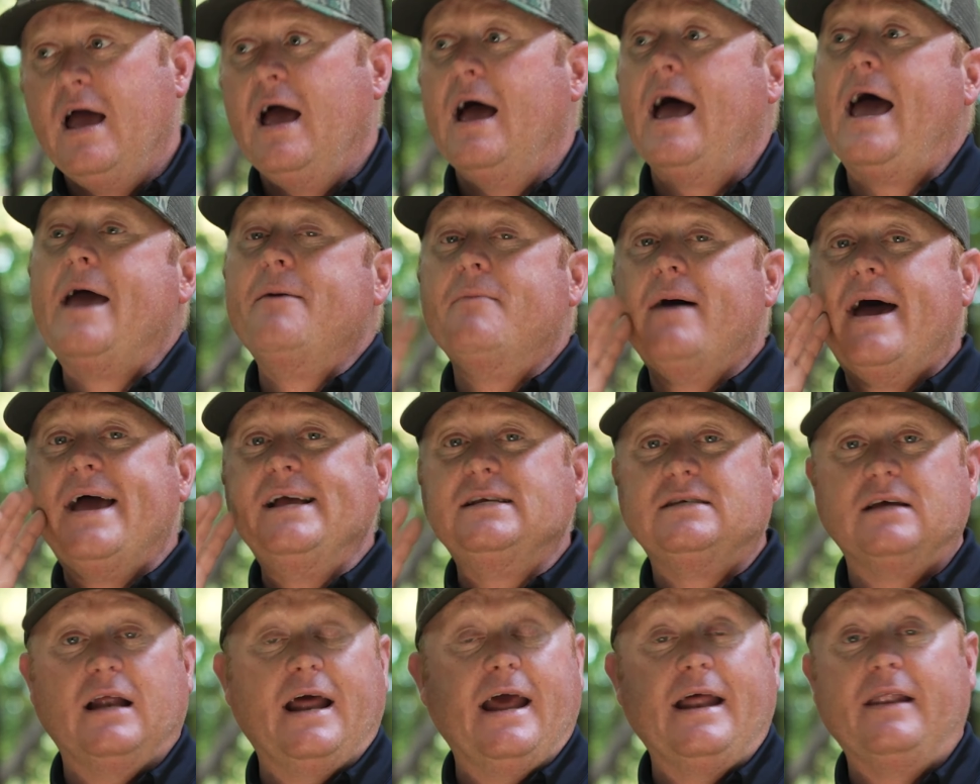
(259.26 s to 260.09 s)
Hey
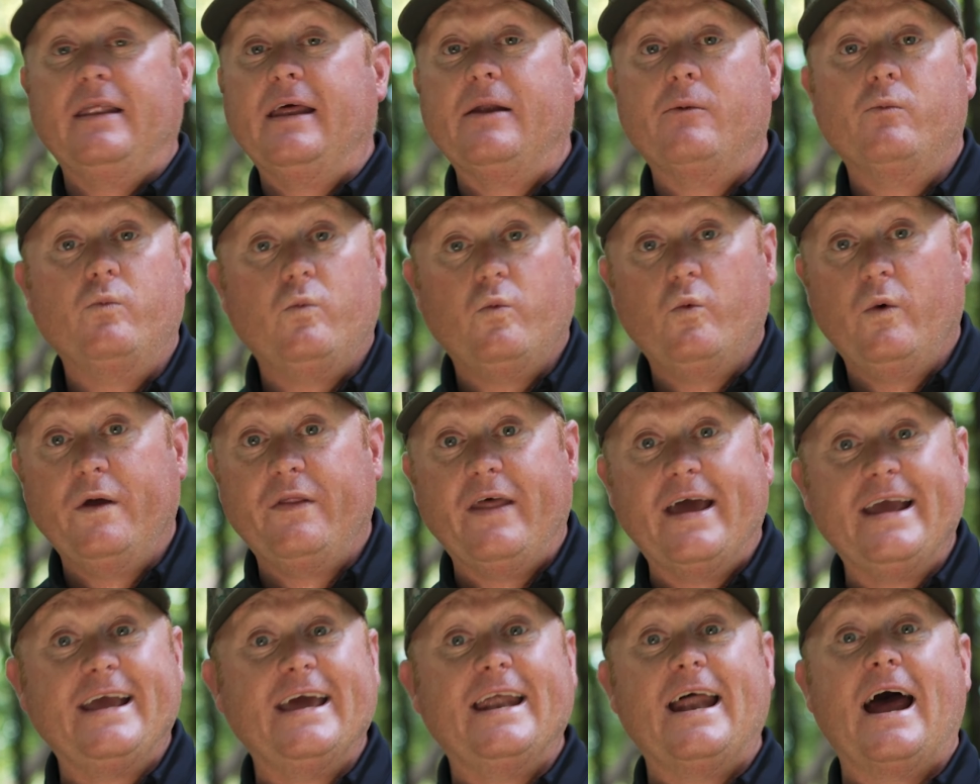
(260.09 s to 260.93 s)
Mason, and then when
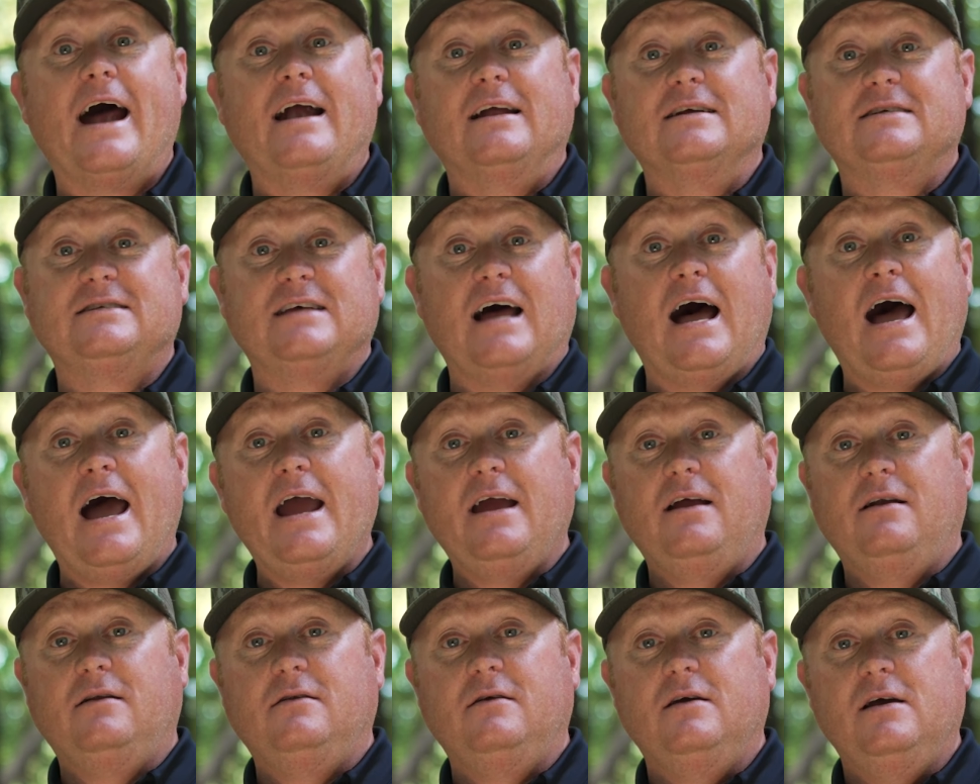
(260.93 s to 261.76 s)
they get out of sight